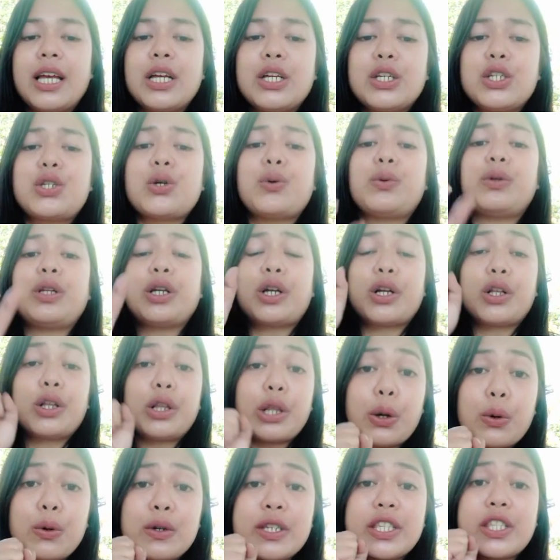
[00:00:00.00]
So the
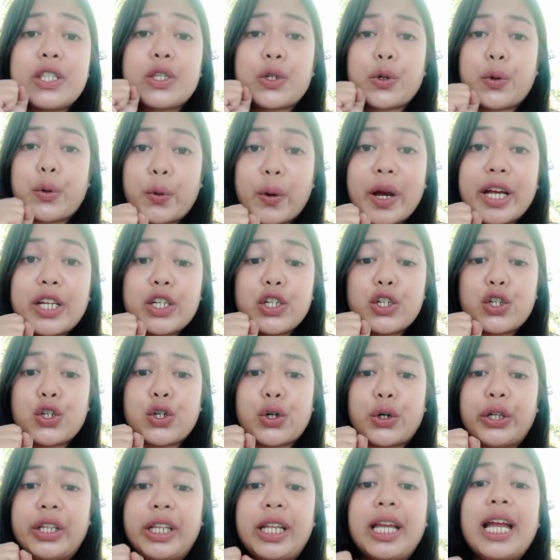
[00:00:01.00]
closed
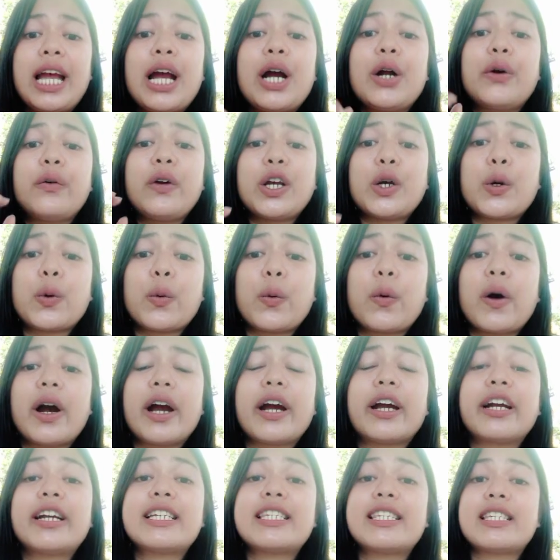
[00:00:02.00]
question
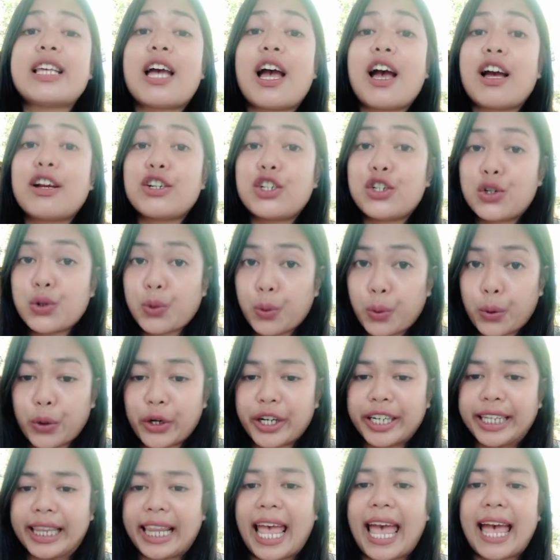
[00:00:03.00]
requires a
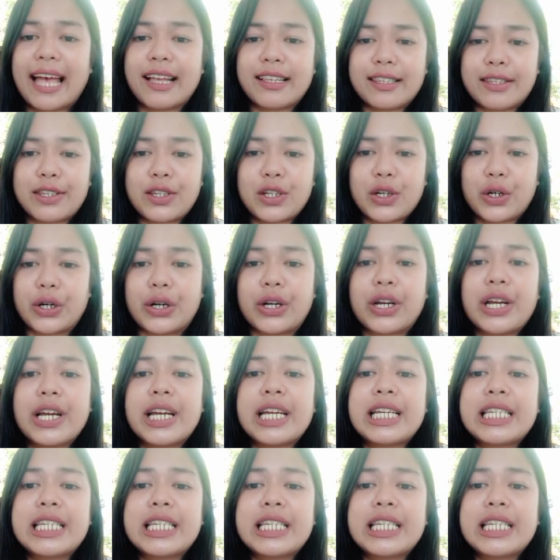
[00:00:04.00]
short answer,